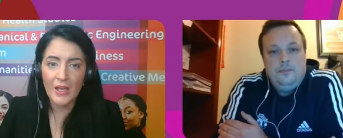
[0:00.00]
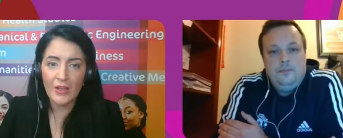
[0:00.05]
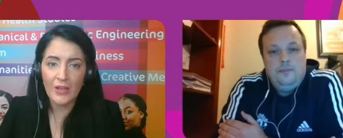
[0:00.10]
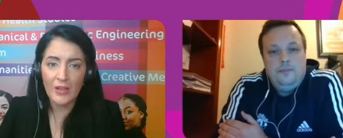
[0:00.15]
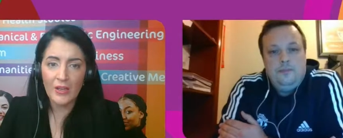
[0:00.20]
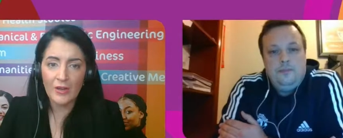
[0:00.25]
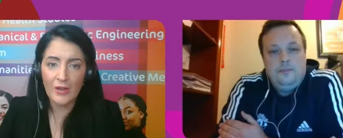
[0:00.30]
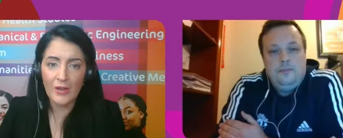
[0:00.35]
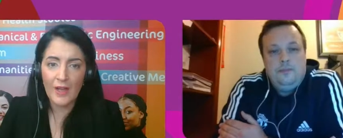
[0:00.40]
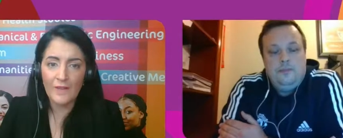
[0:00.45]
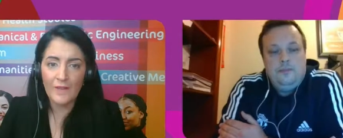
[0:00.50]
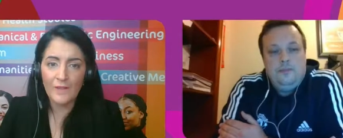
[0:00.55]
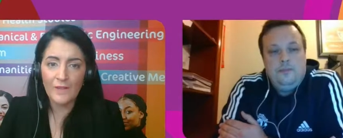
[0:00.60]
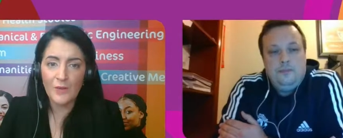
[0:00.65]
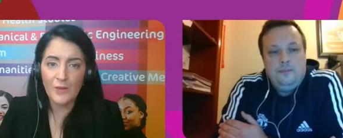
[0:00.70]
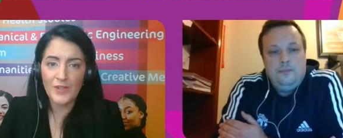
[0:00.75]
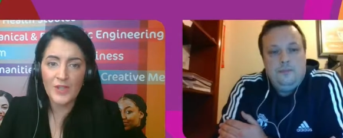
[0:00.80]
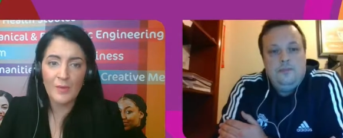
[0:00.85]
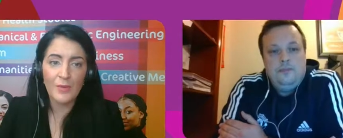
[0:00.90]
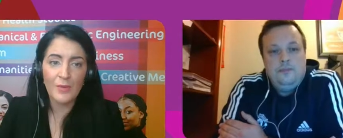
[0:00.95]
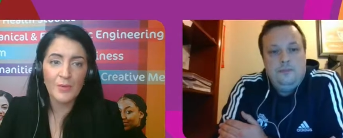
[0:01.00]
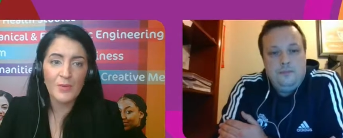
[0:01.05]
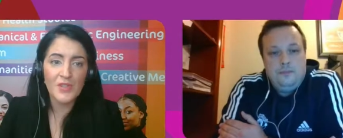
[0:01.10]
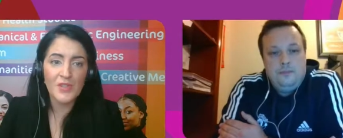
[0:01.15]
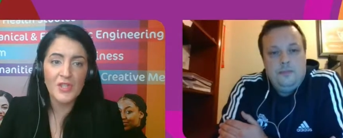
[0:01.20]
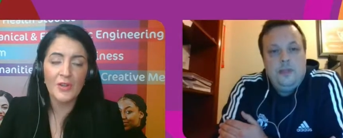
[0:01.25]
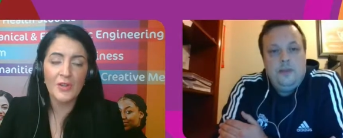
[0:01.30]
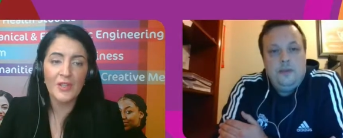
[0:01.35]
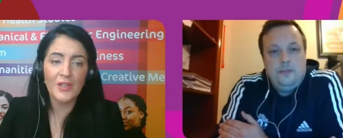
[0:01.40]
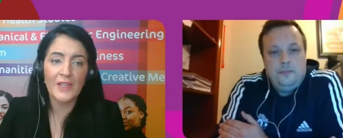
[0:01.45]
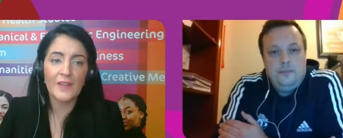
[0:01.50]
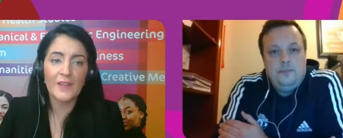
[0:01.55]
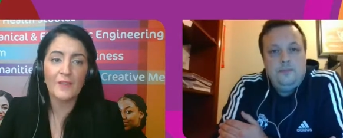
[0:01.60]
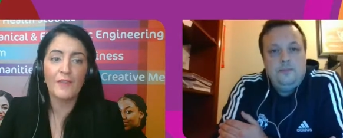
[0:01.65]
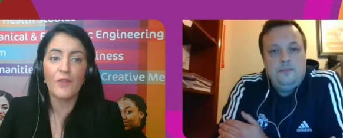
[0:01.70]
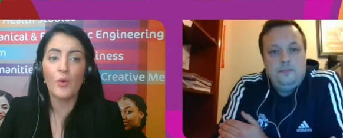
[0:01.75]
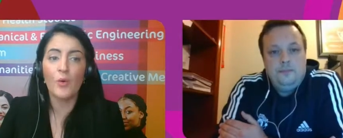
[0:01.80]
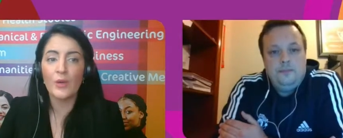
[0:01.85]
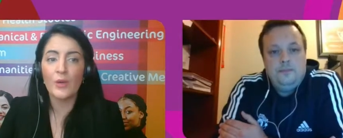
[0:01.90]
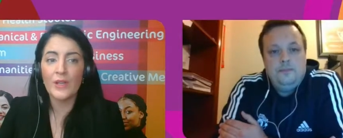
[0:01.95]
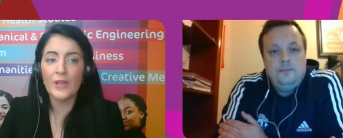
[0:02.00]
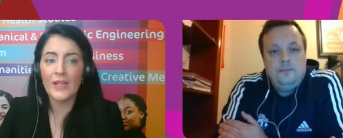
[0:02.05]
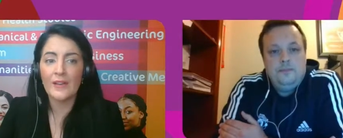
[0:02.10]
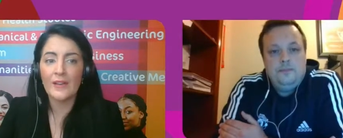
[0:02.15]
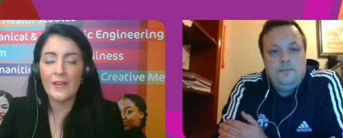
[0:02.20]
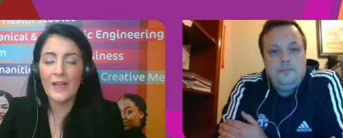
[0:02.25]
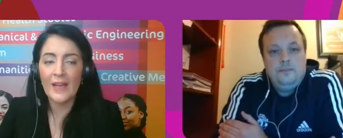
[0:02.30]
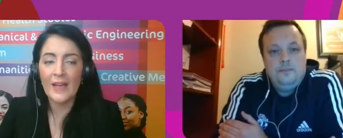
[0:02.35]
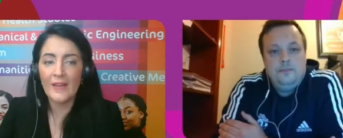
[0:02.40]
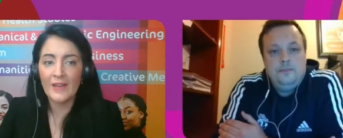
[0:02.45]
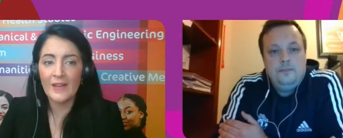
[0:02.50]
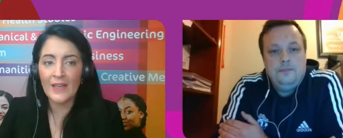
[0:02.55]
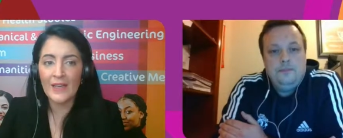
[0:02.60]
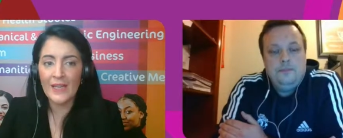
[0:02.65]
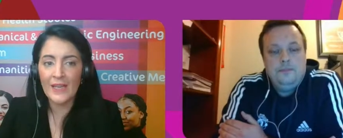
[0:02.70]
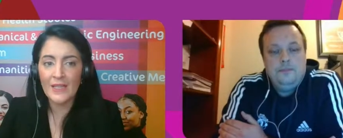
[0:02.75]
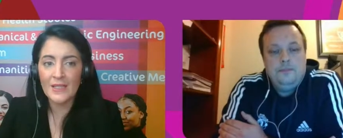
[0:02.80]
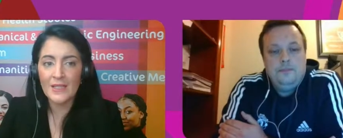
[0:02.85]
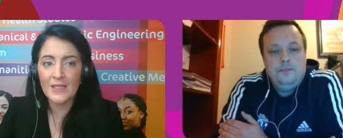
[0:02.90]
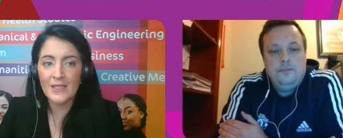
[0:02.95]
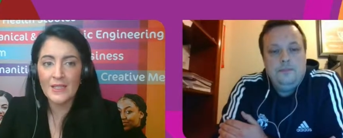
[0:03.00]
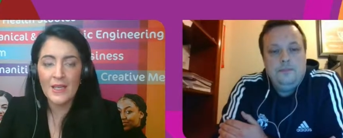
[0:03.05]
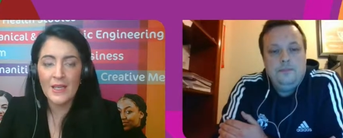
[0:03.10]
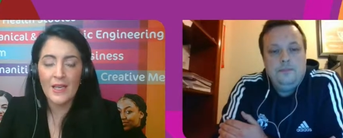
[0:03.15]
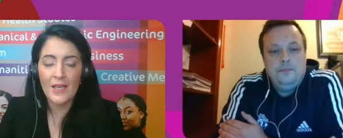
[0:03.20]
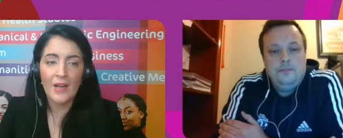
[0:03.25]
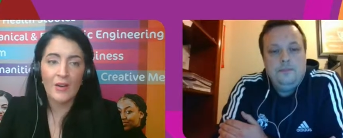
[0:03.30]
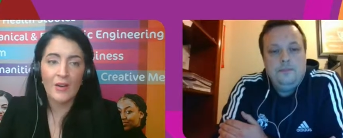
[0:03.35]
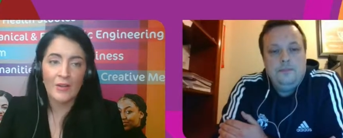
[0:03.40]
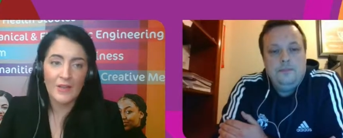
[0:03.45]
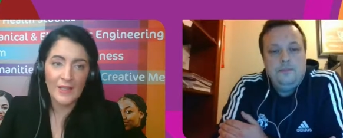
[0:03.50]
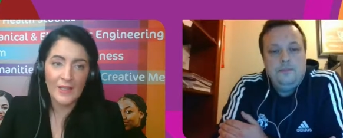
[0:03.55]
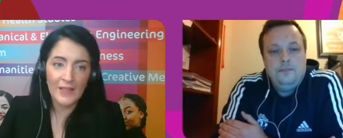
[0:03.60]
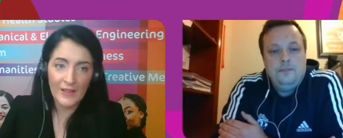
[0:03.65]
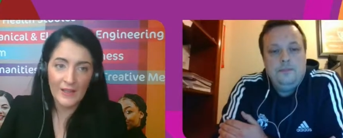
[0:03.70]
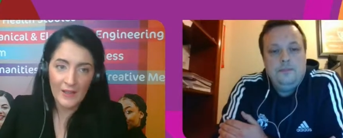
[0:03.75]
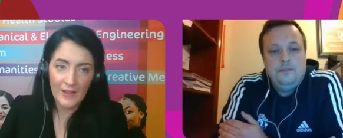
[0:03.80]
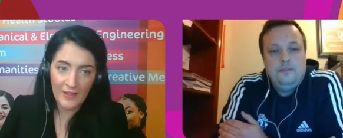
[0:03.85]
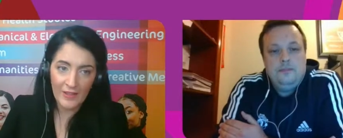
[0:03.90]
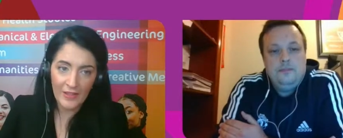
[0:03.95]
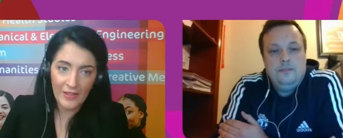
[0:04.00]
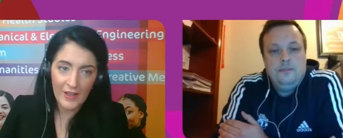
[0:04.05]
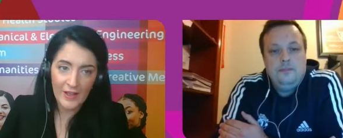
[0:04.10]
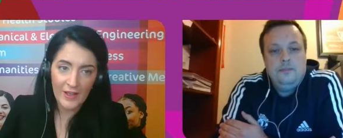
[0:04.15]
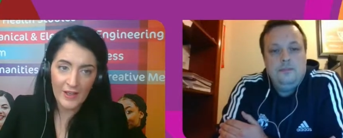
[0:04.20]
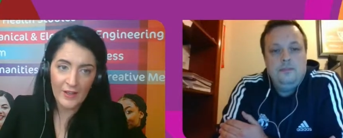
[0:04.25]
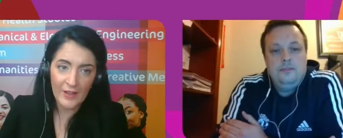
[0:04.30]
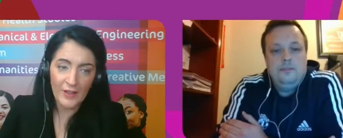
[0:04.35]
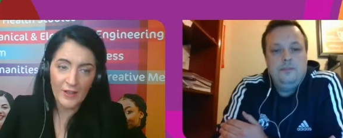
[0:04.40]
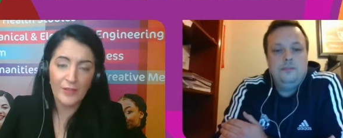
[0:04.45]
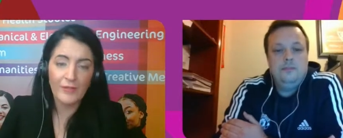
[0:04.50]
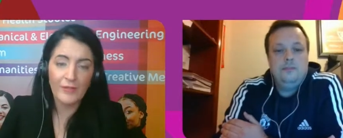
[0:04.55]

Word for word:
Speaker 1: Now, if, if someone was looking at the four-year level eight or the uh, the